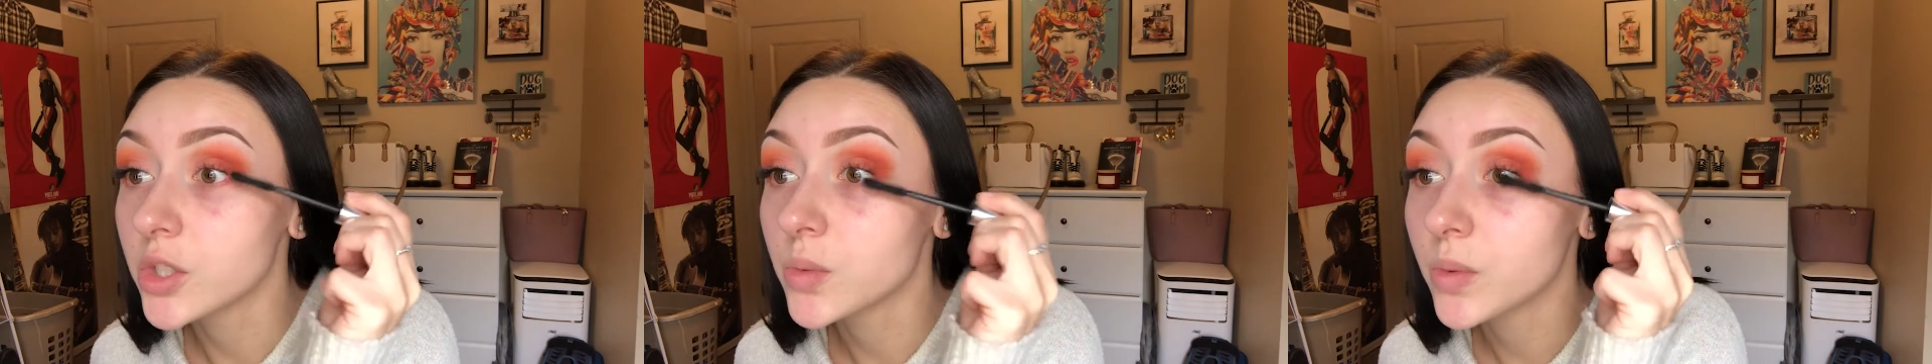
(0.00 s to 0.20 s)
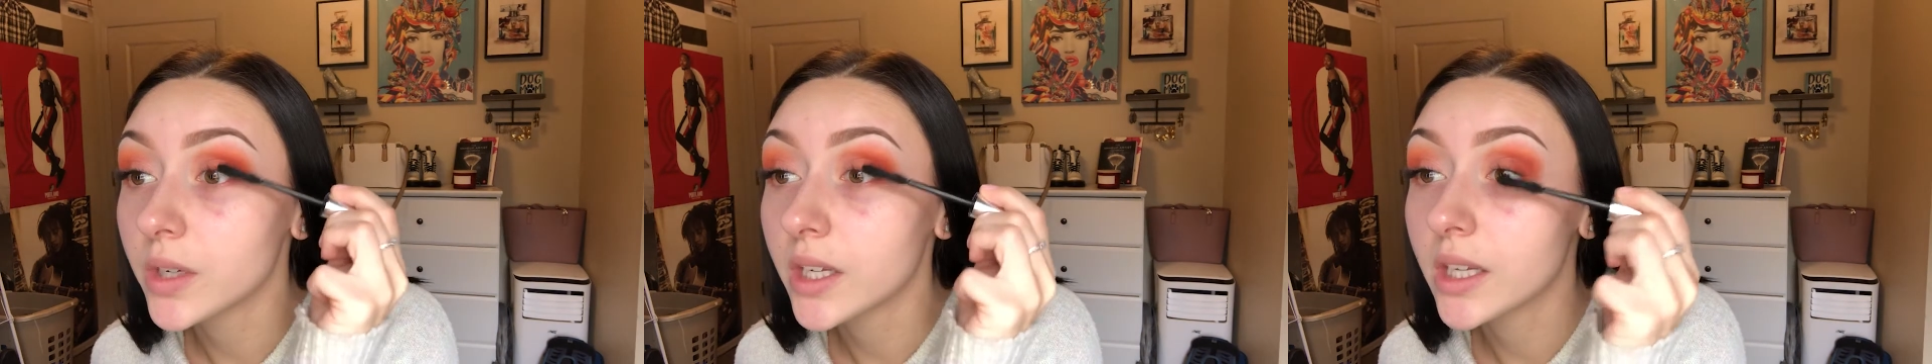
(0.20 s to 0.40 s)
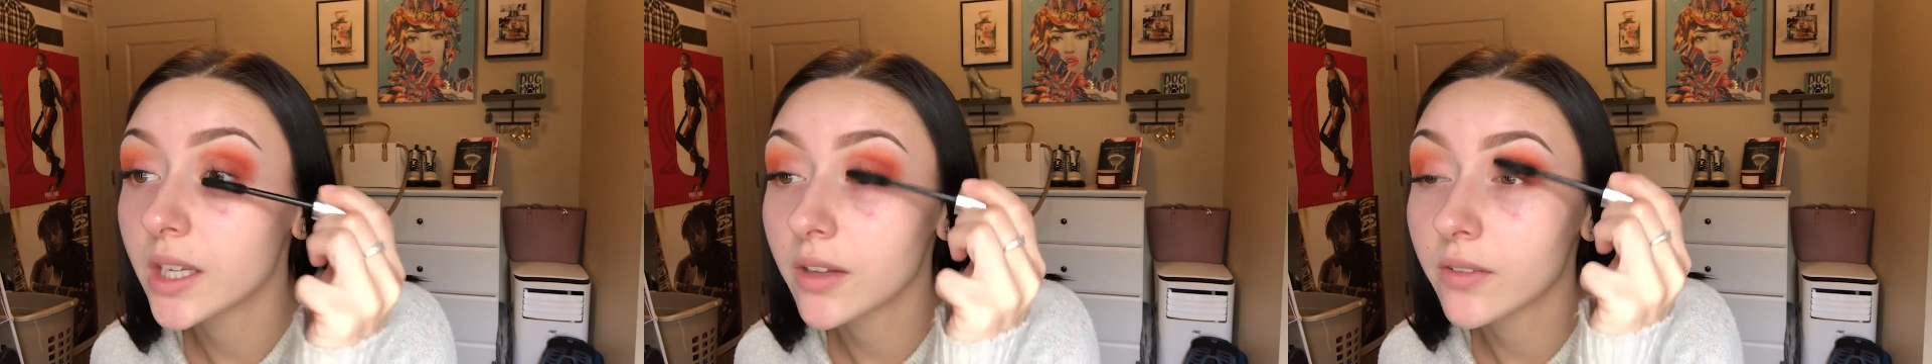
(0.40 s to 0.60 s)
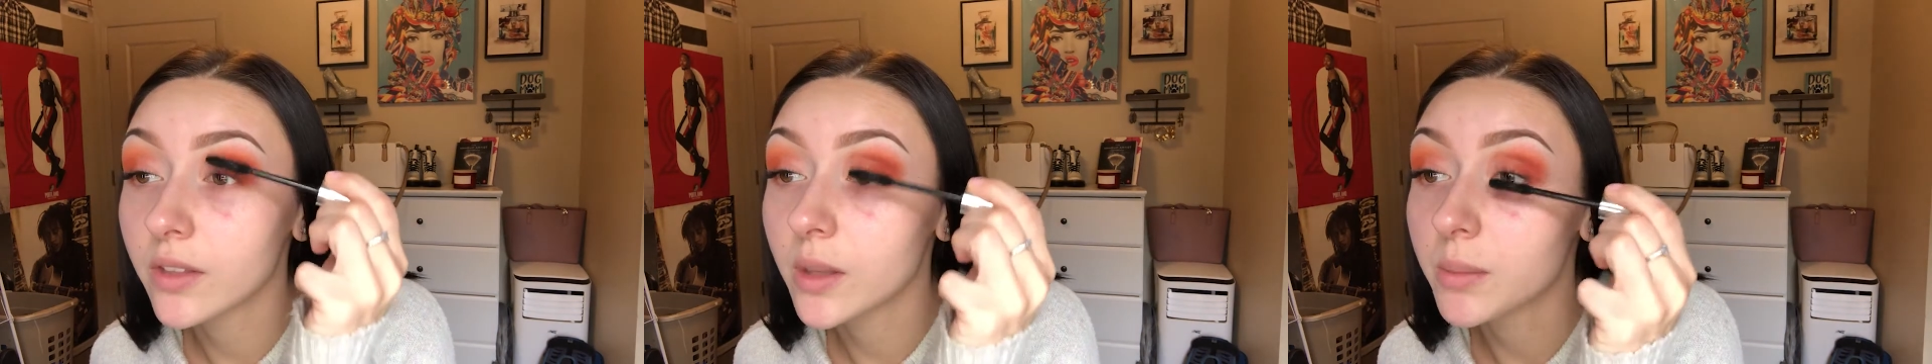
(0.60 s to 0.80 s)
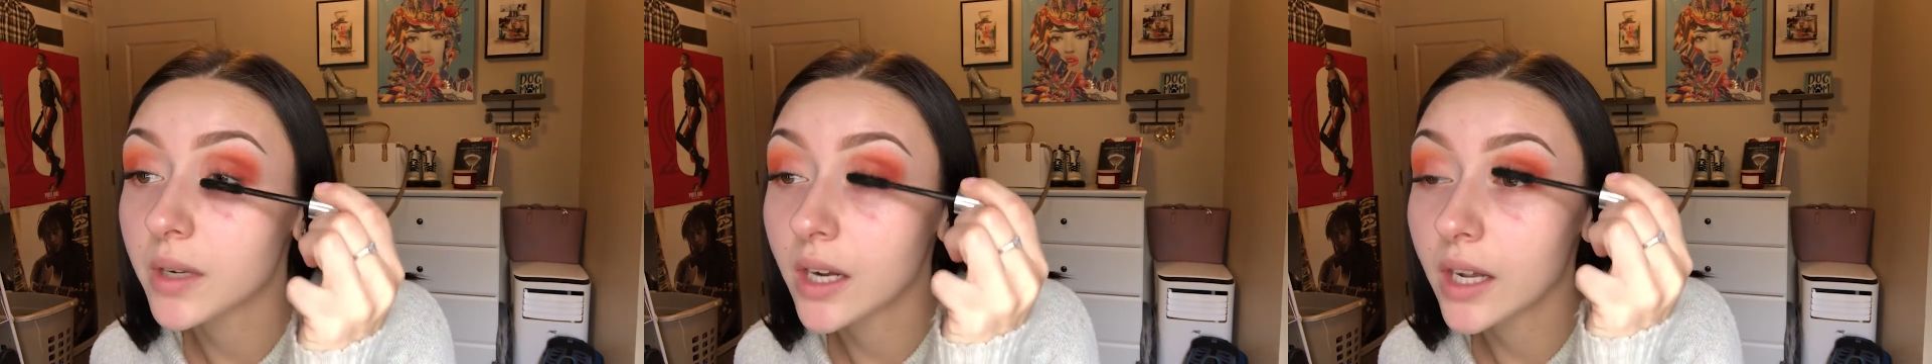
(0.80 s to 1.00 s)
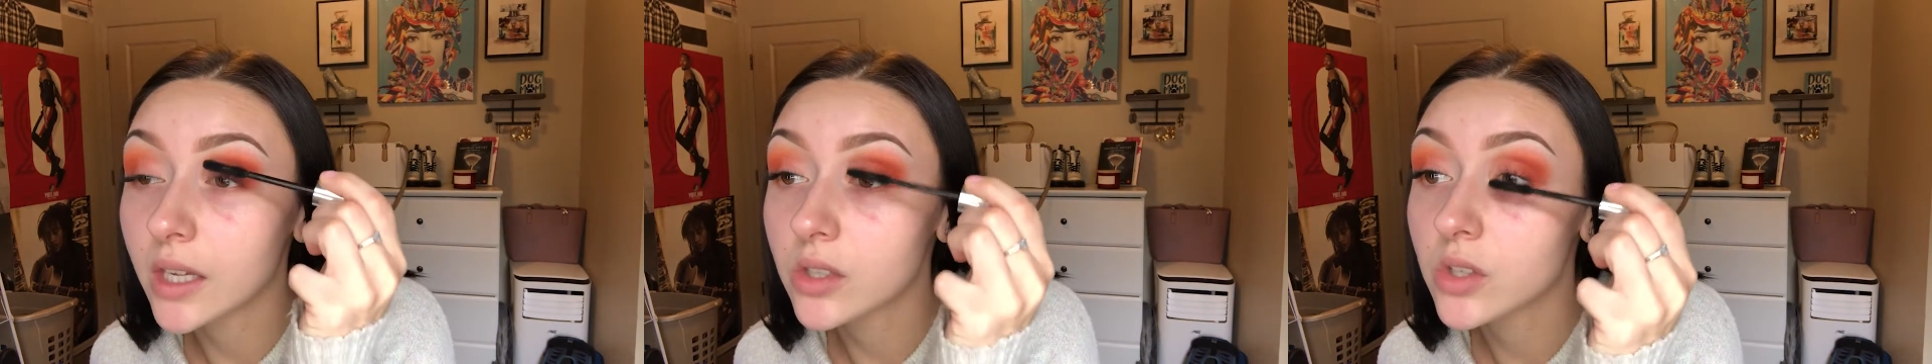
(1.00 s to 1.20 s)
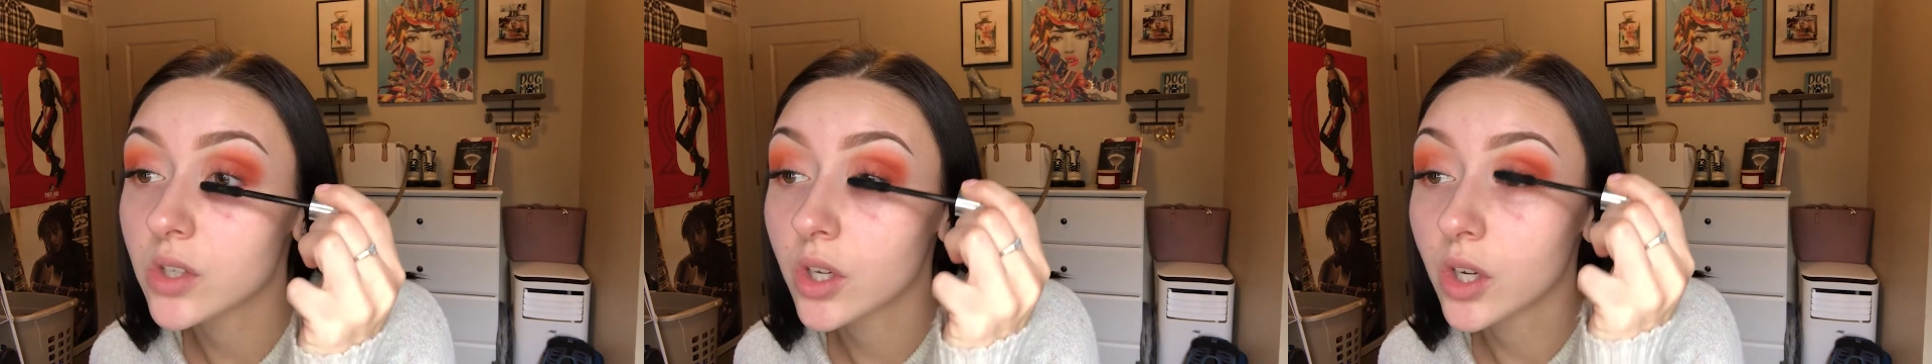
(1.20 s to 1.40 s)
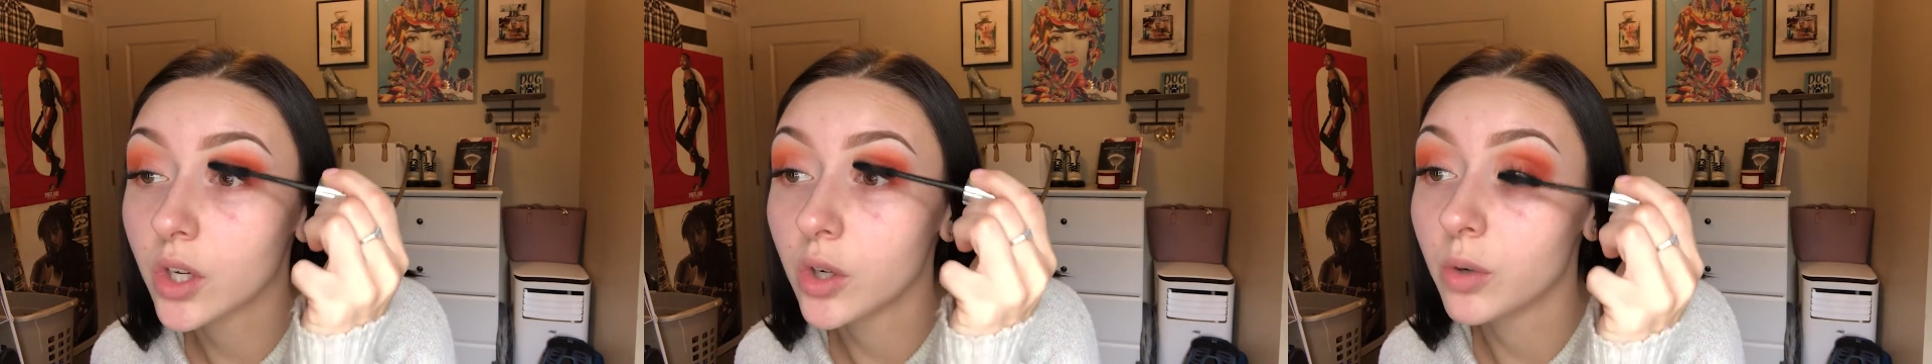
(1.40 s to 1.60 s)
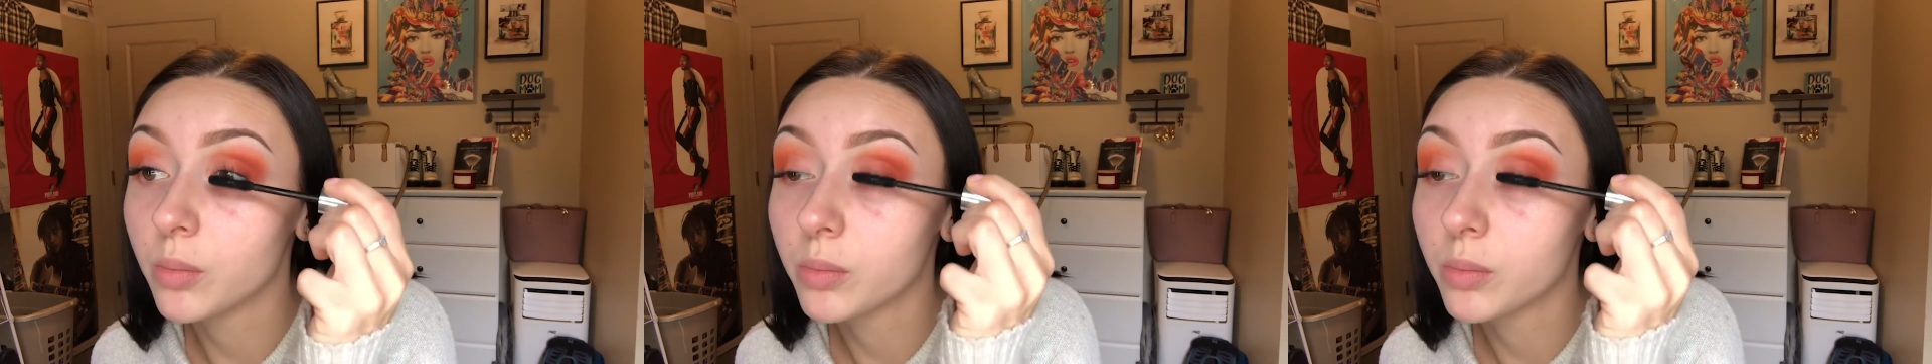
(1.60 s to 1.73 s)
want to give them a nice coat